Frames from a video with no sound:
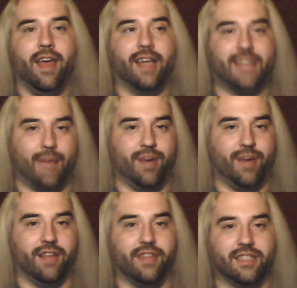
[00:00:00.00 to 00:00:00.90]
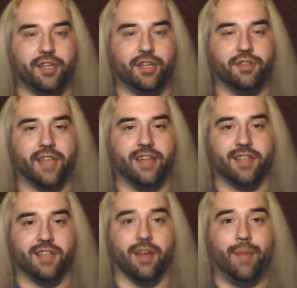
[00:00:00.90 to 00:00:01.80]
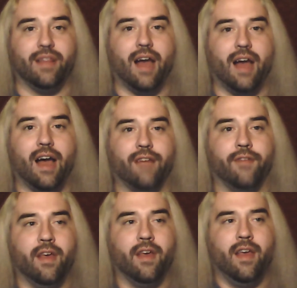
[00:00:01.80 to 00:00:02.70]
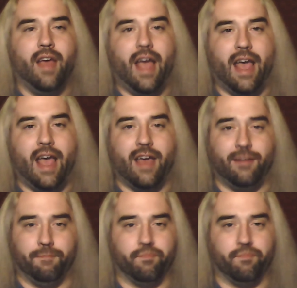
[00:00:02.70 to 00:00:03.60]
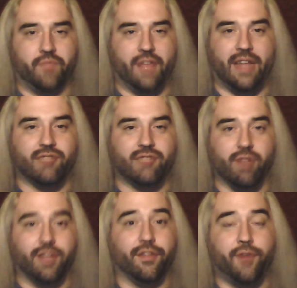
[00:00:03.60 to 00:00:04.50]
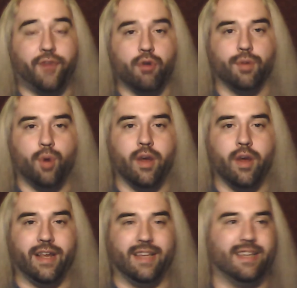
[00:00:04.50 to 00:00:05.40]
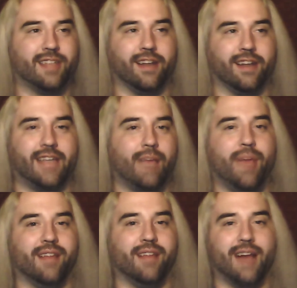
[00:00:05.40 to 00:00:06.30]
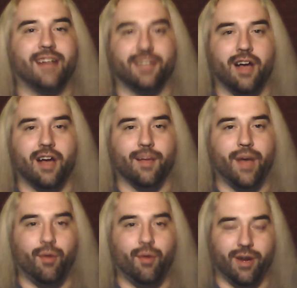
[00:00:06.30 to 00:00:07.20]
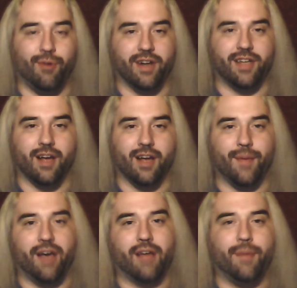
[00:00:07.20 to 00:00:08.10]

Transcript: It's happening this Tuesday. It's going to be live, and that's really the focal point. It's going to take me a lot to talk about what I want to talk about.